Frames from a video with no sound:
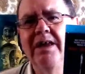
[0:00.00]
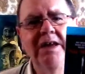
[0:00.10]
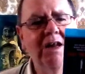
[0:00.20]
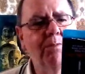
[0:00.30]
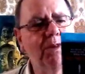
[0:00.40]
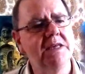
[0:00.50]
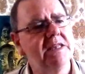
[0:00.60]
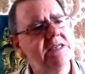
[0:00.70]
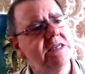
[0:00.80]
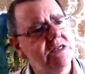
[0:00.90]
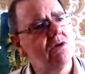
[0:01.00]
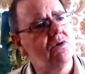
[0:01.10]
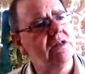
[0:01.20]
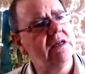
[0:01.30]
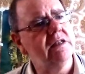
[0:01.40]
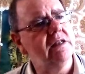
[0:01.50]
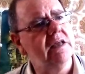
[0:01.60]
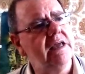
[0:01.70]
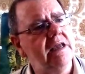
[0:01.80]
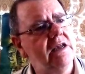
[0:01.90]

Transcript: You know, but th- this is a good little uh,